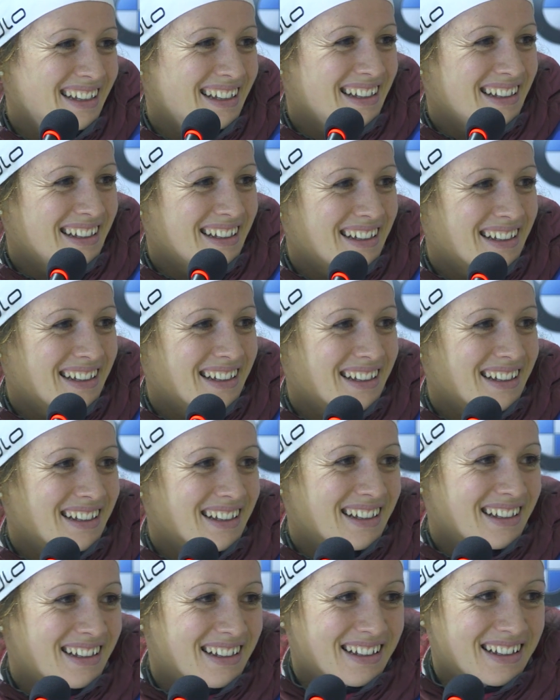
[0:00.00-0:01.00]
Susan,
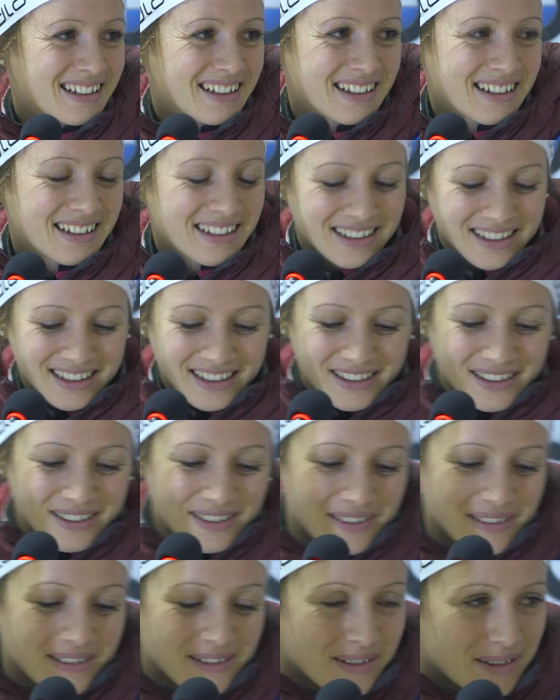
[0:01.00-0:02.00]
for some
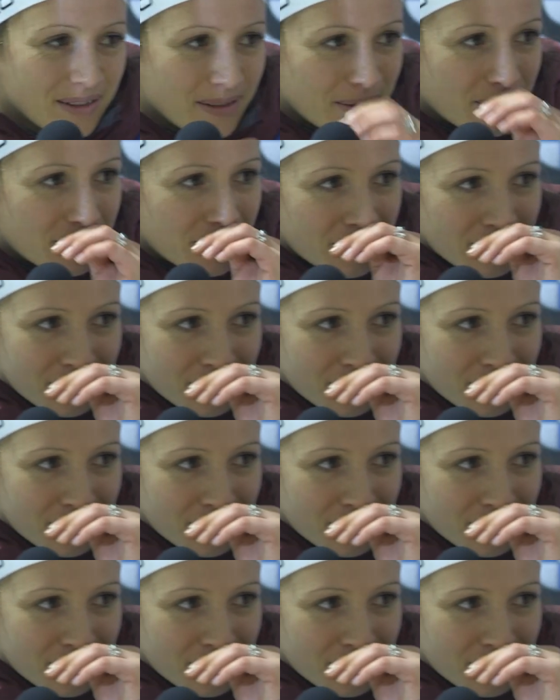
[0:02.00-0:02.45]
minutes it looked